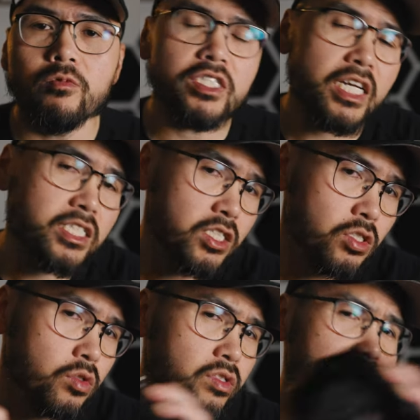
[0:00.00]
which I actually
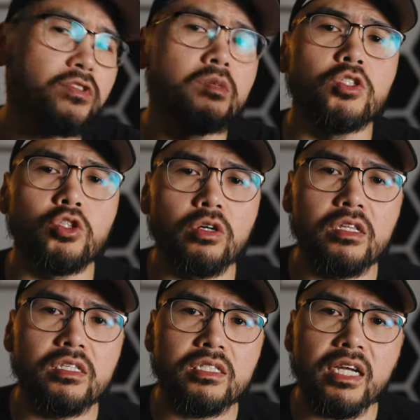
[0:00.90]
used for the majority
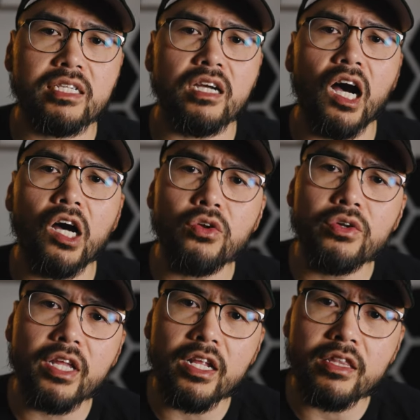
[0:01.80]
of this test,
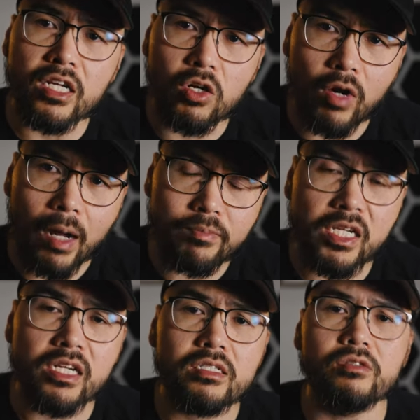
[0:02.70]
other than the crop
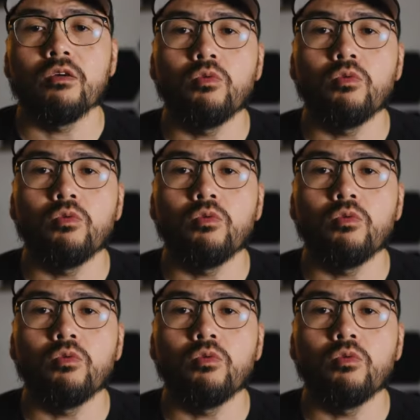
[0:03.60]
test,